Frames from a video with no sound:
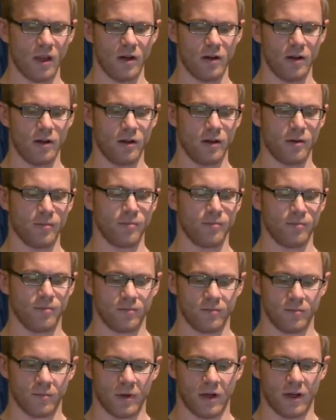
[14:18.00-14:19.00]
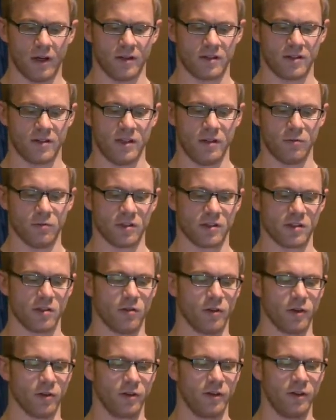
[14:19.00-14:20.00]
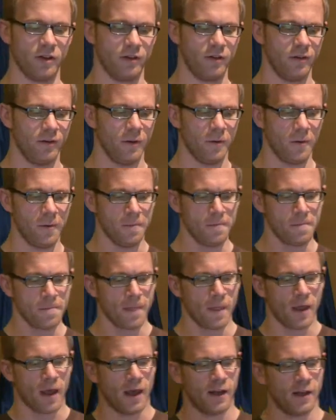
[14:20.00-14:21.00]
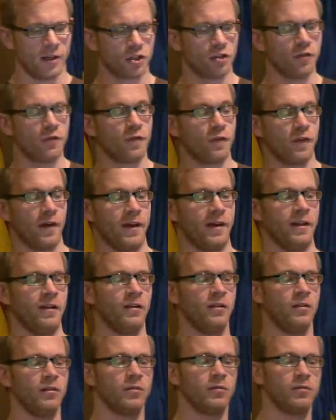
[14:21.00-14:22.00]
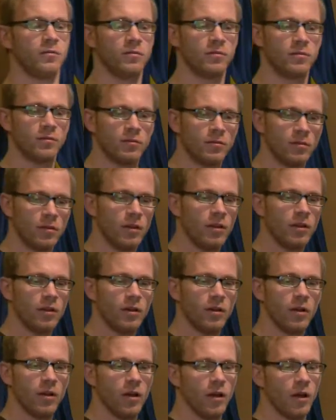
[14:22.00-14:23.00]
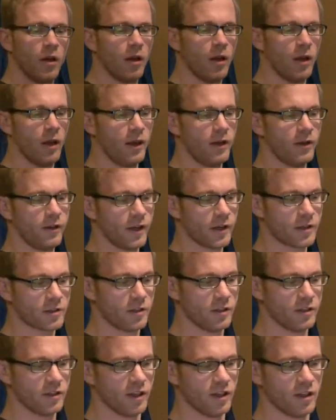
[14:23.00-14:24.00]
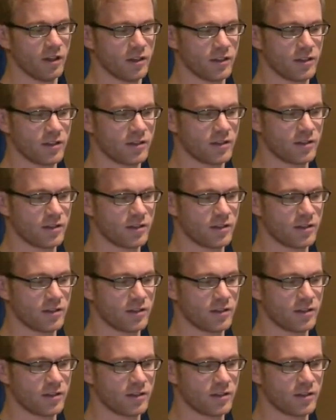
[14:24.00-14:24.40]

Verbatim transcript: and see what's going on here. And it should fail, and it actually does.